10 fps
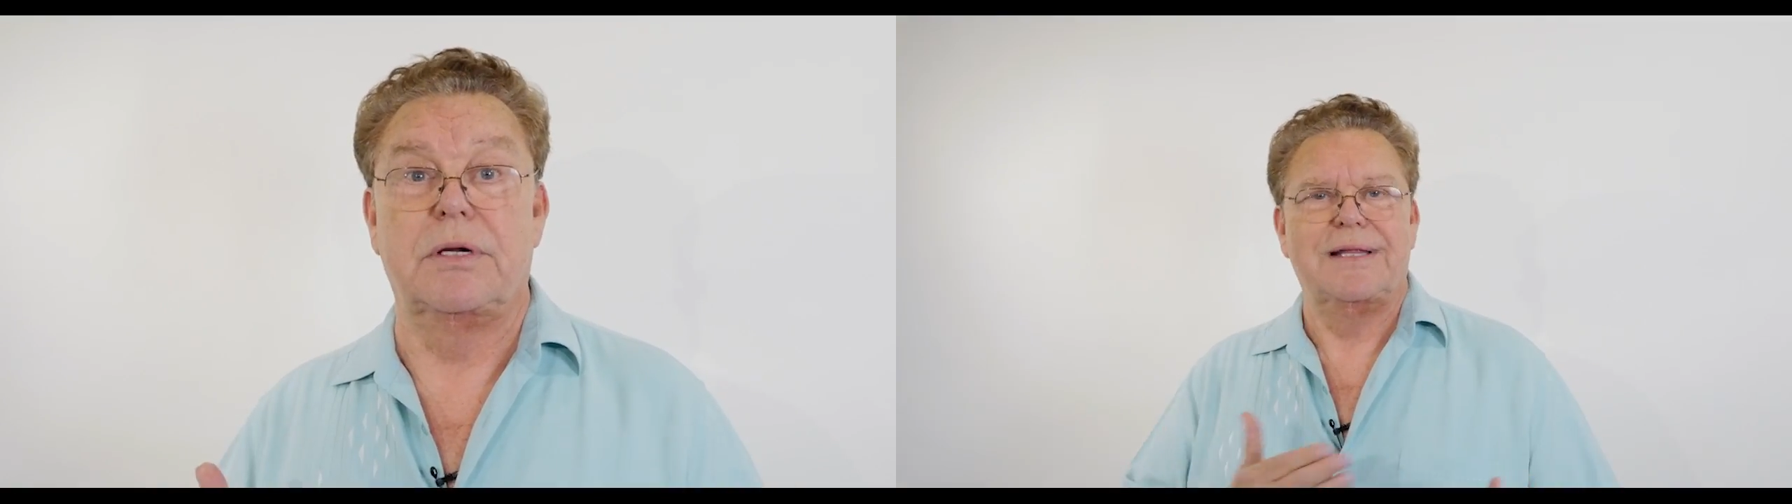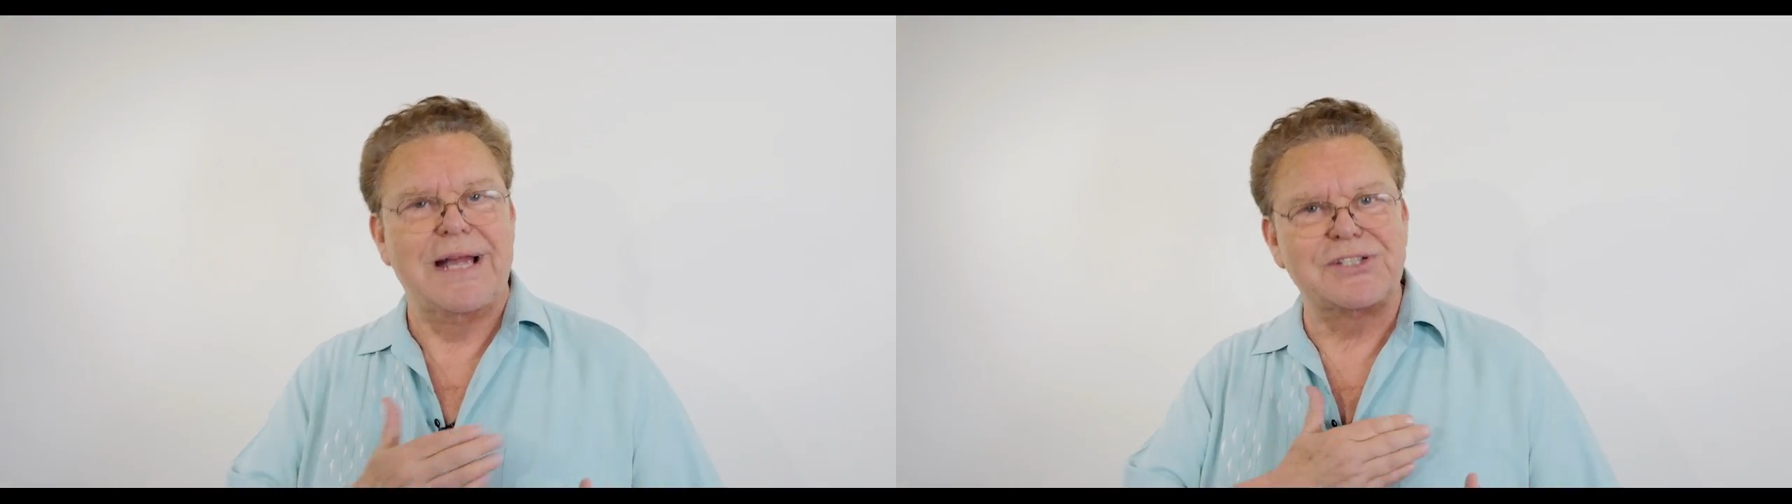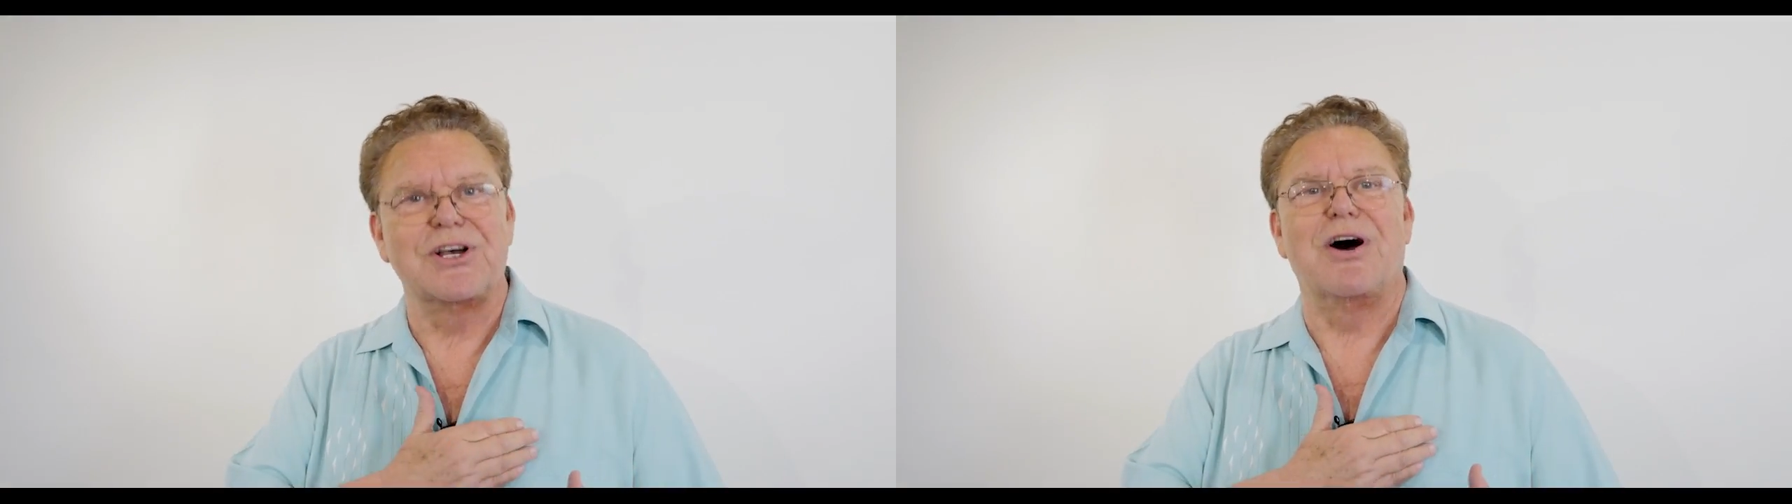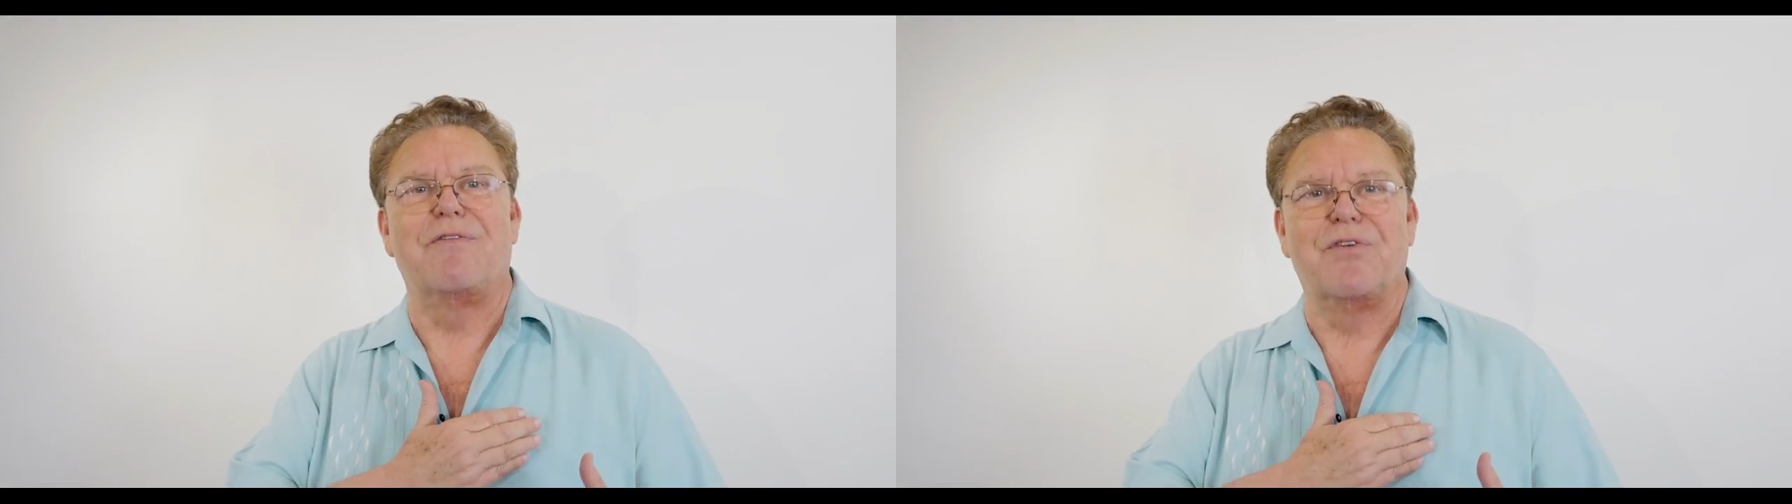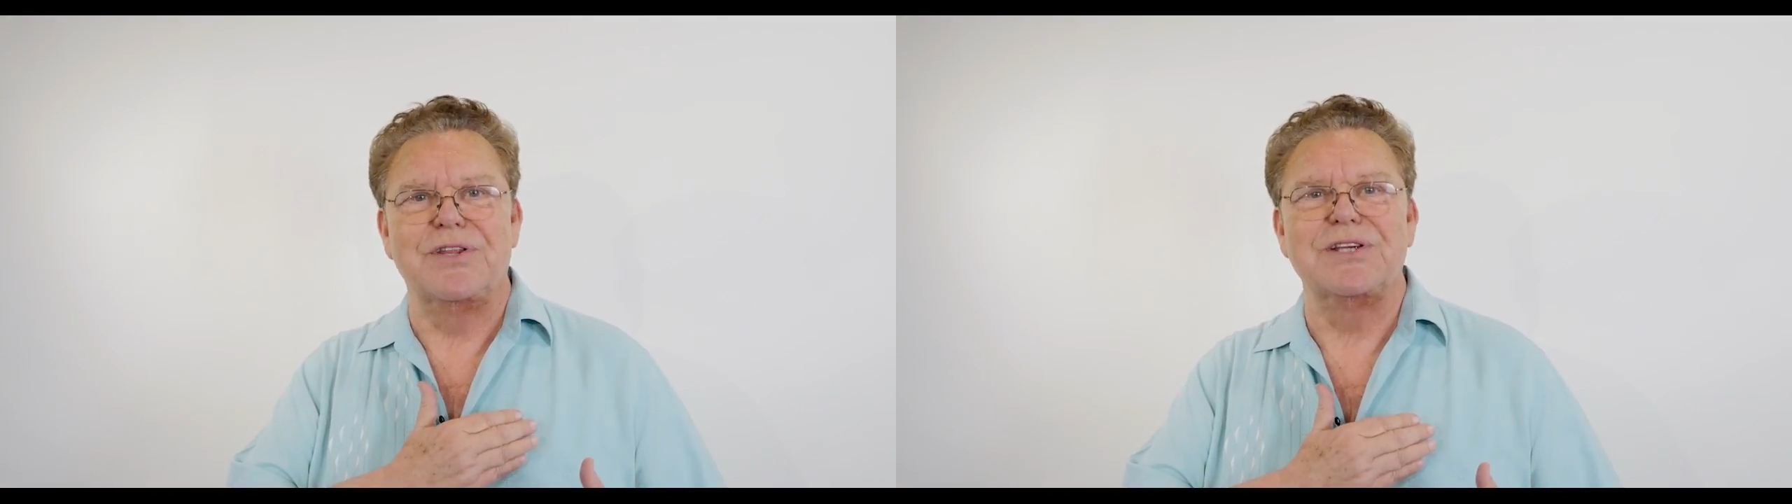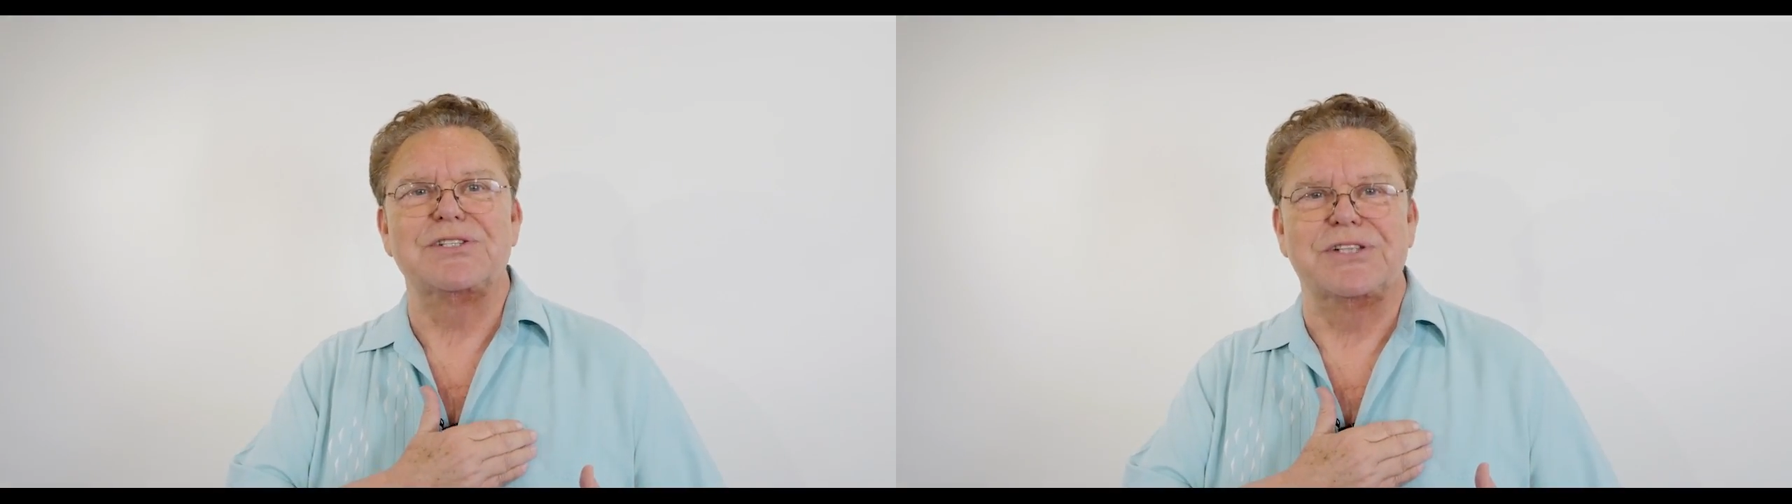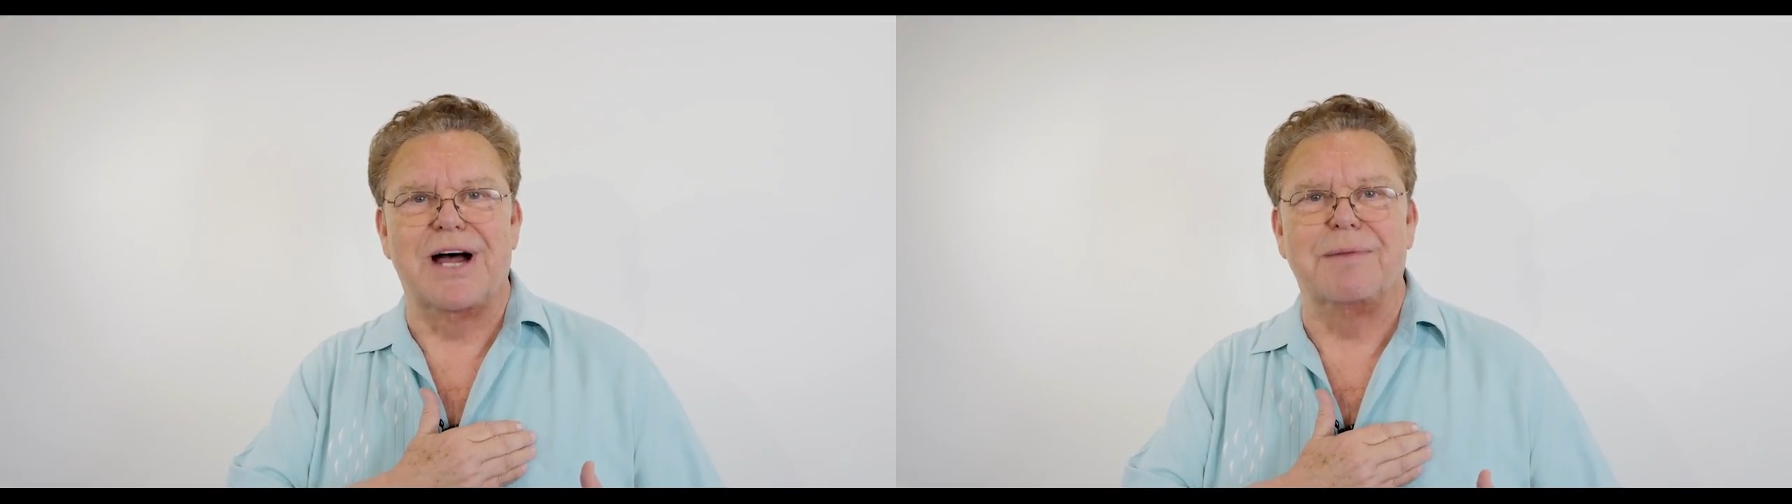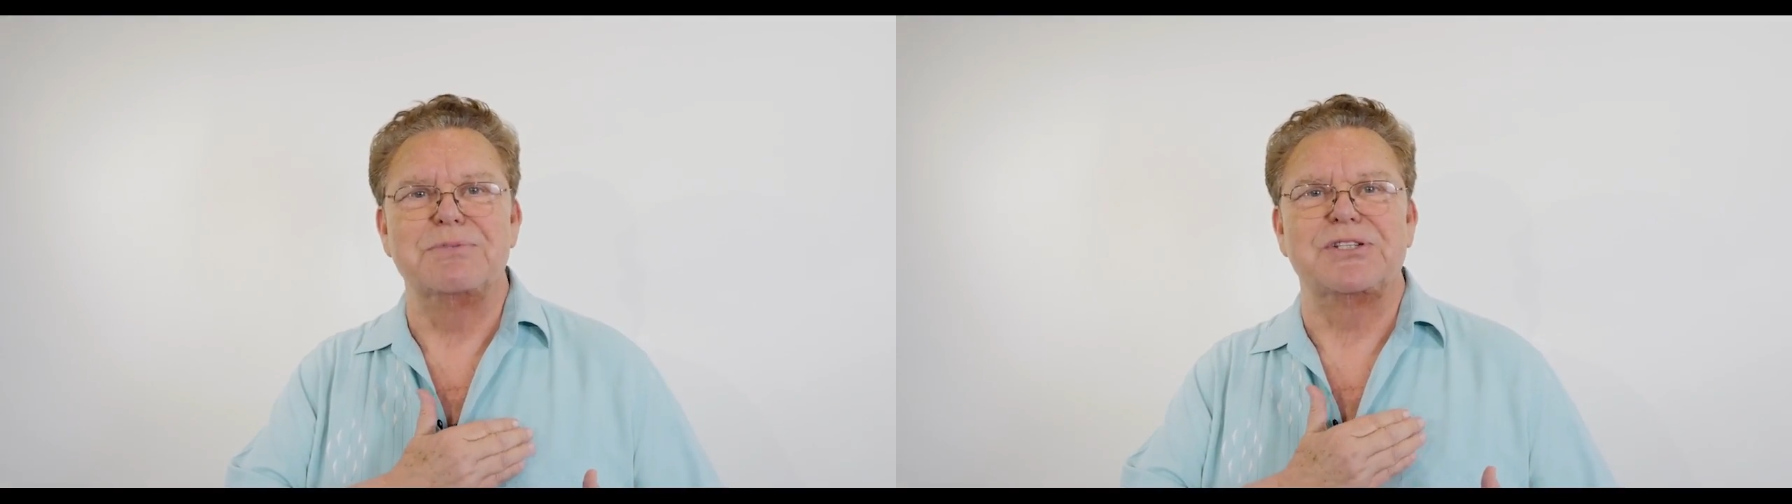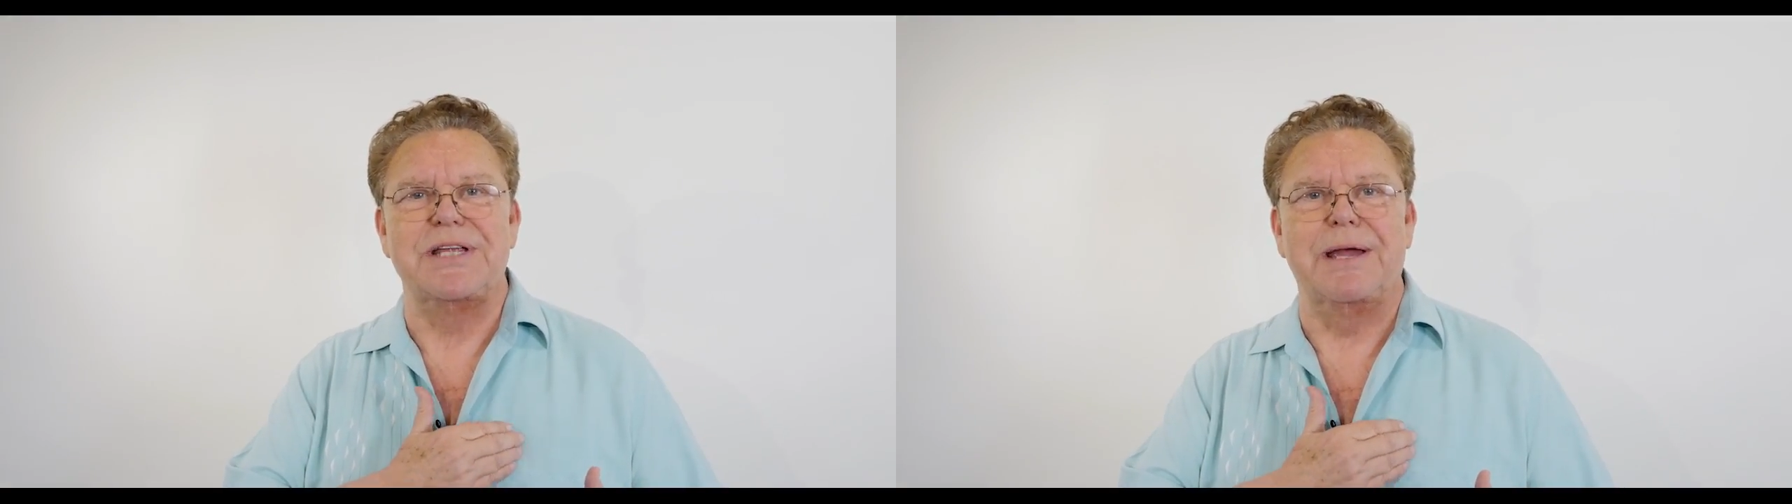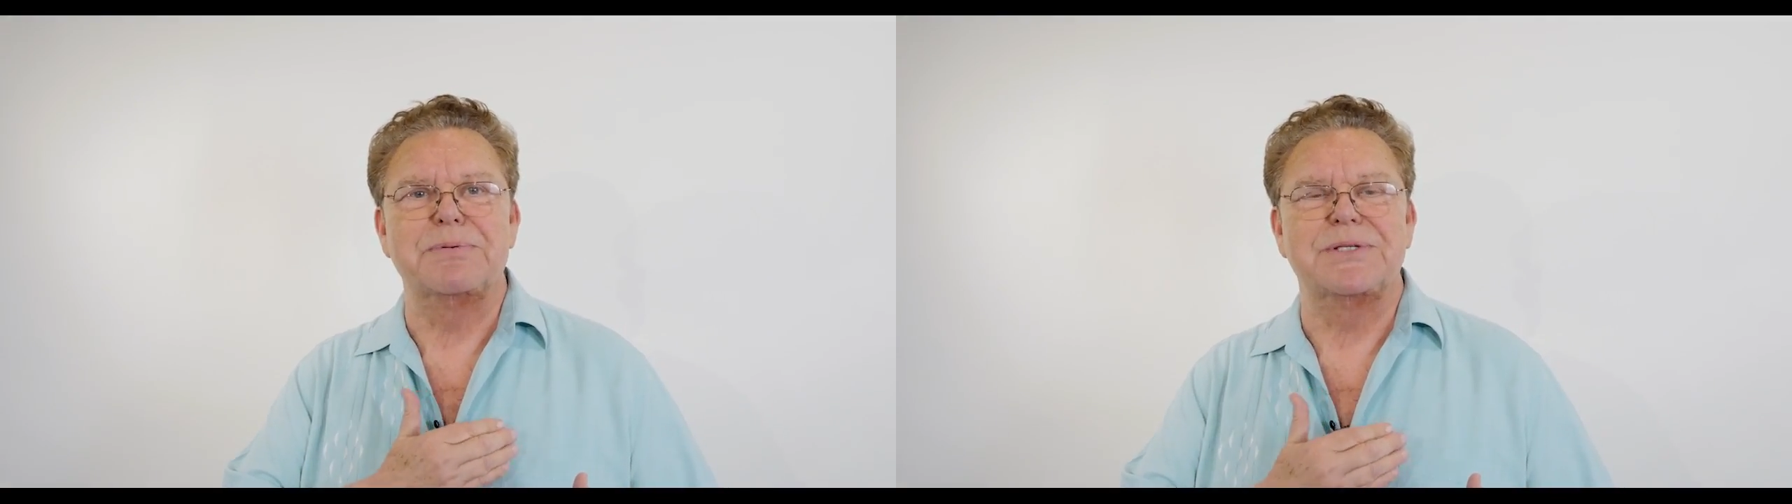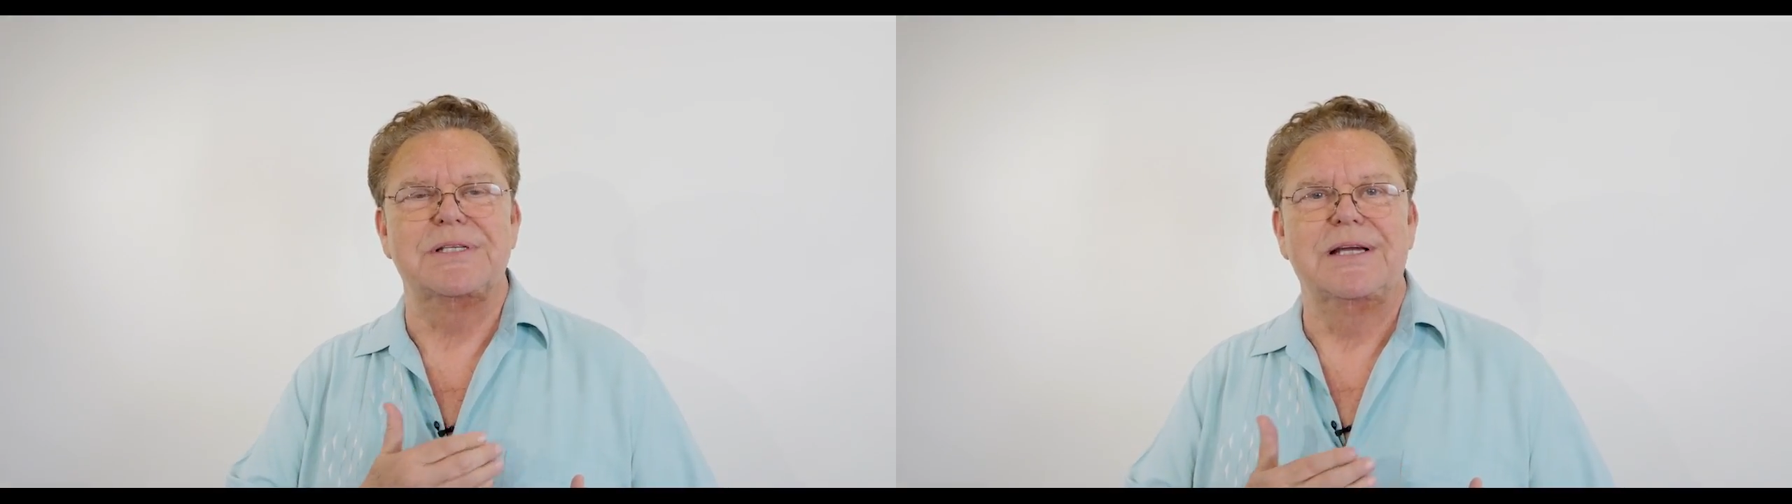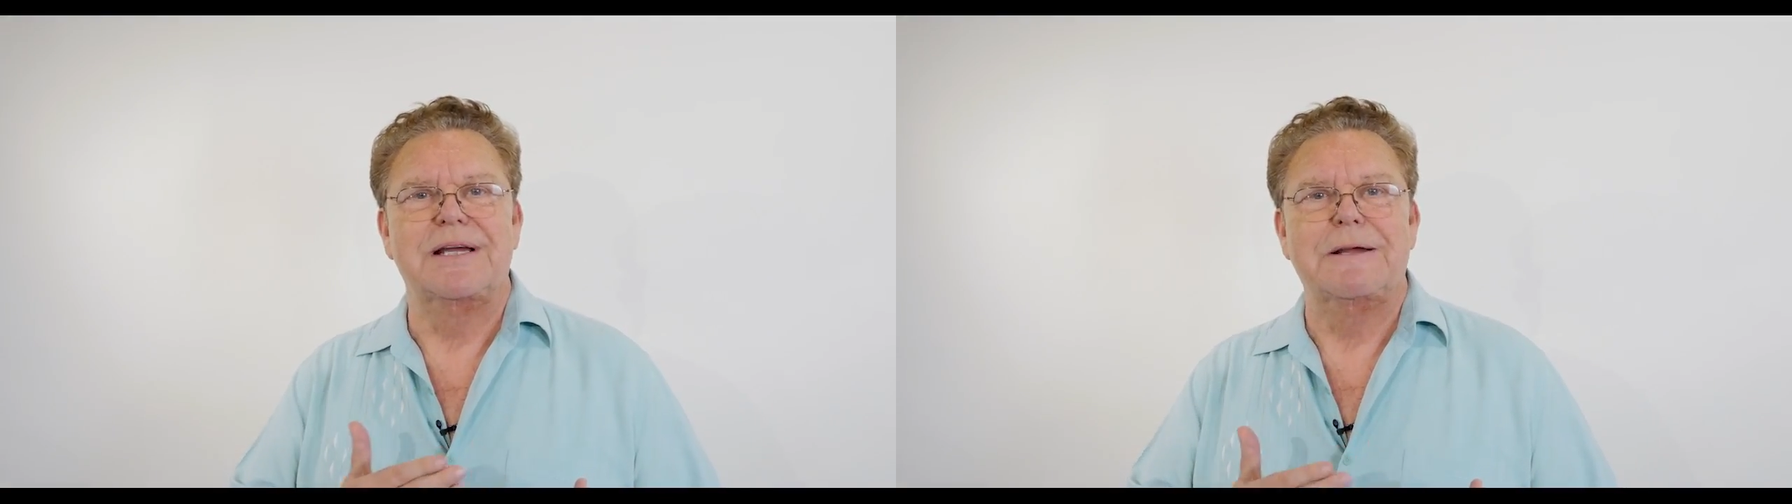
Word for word: That's all for this Thom's Tips.